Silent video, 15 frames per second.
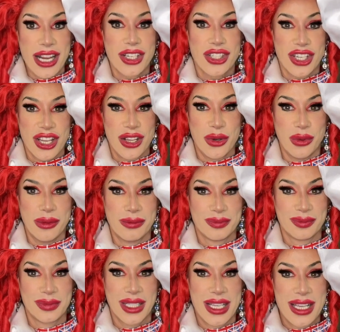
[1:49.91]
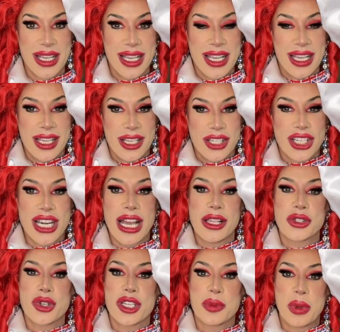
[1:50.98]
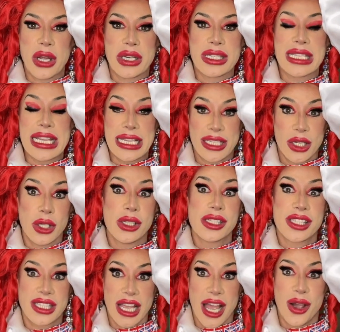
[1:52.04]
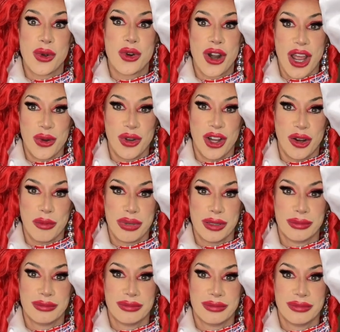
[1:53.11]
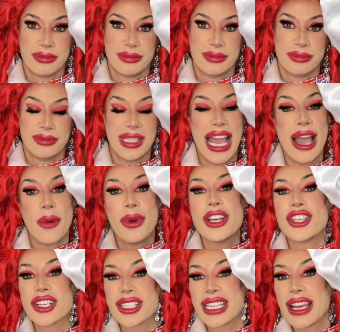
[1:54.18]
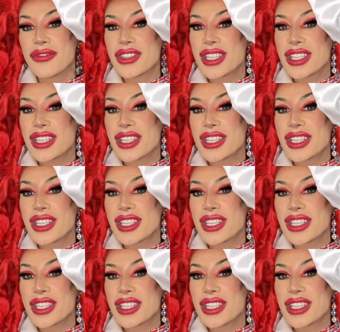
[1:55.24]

too. Chanel's response is also grown up. Now we just have to